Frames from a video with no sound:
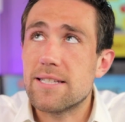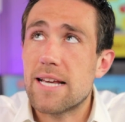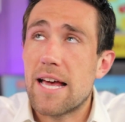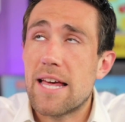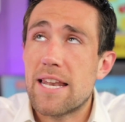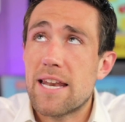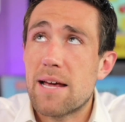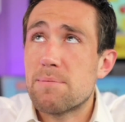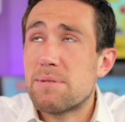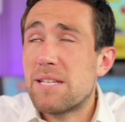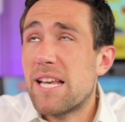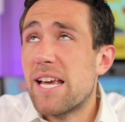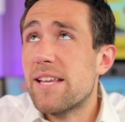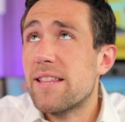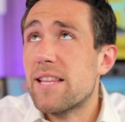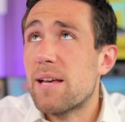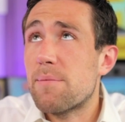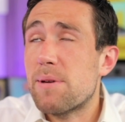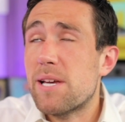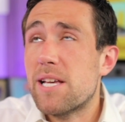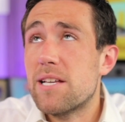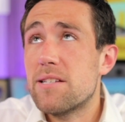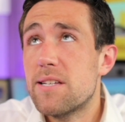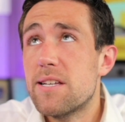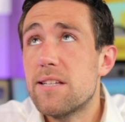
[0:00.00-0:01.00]
And I'm saying that
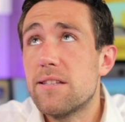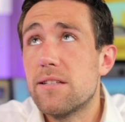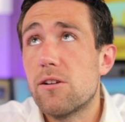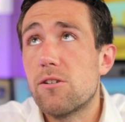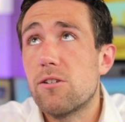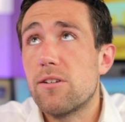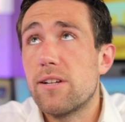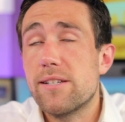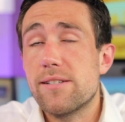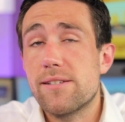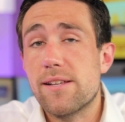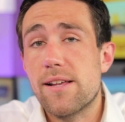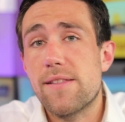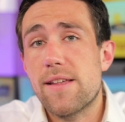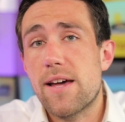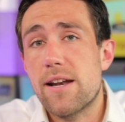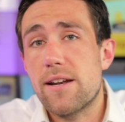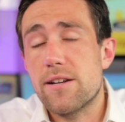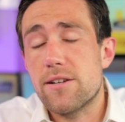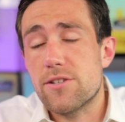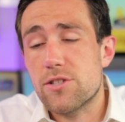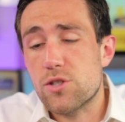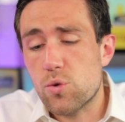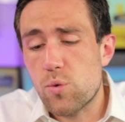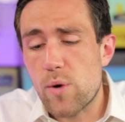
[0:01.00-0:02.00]
because he literally said that
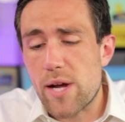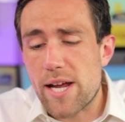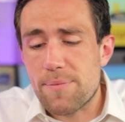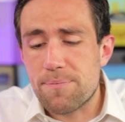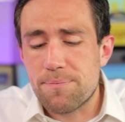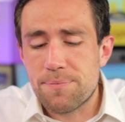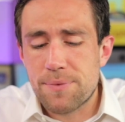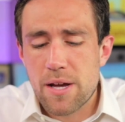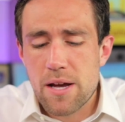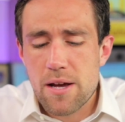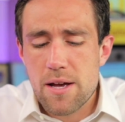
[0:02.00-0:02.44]
in his tweet.